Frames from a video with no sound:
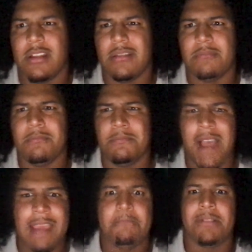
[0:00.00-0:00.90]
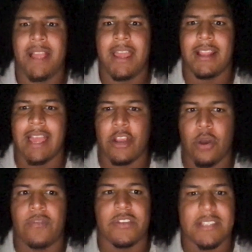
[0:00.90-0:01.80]
might play like
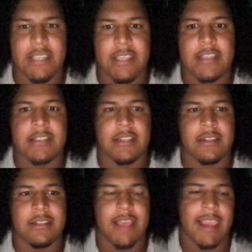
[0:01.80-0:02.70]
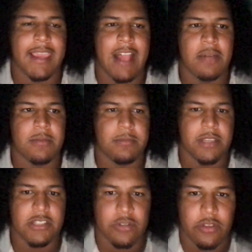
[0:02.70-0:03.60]
overseas and to that caliber
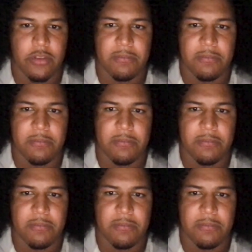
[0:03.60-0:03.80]
because you know they're